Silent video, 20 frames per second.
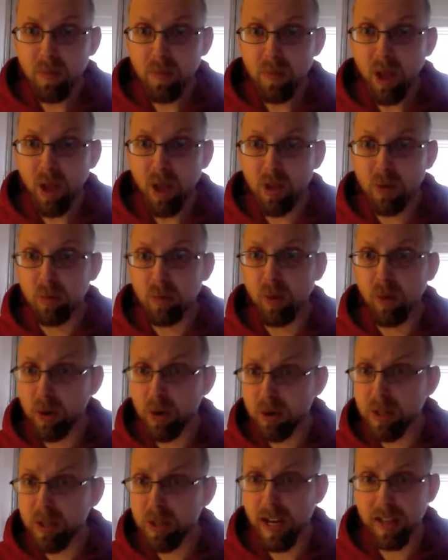the
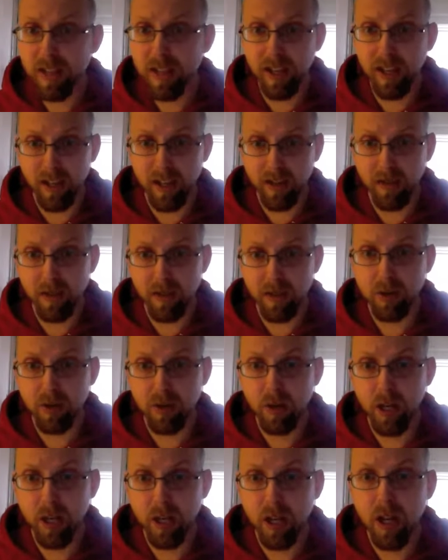rose at the end of the
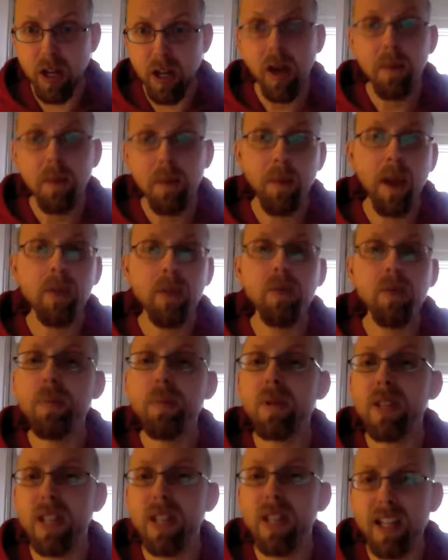story might
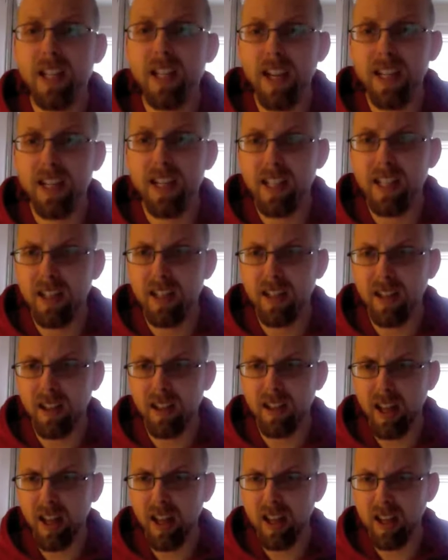represent an idea
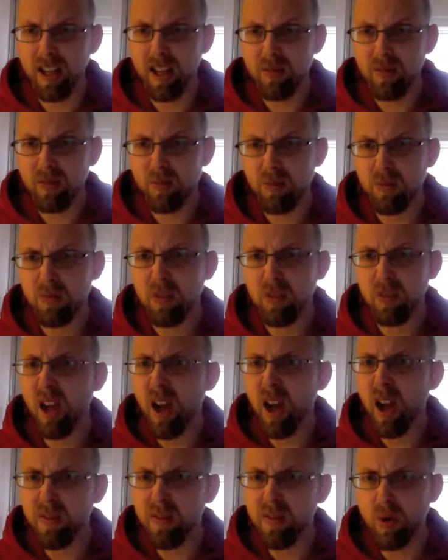like
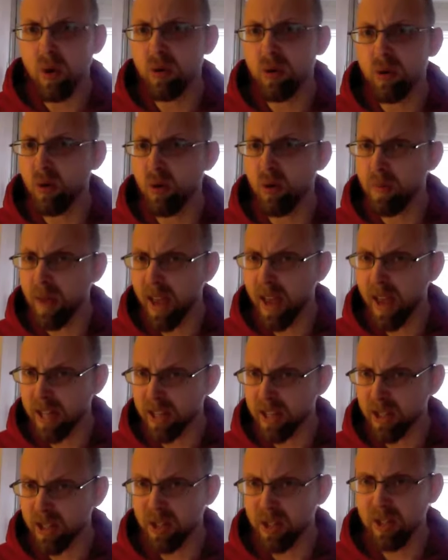love or
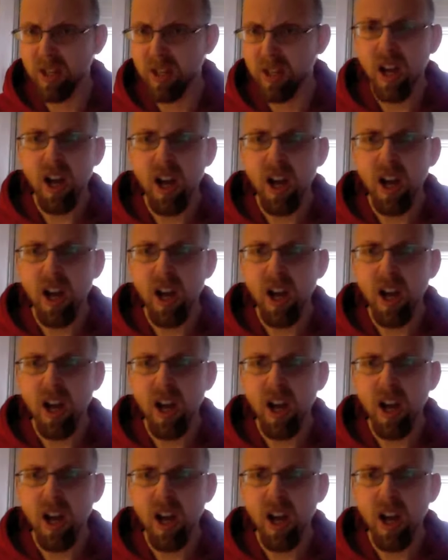romance.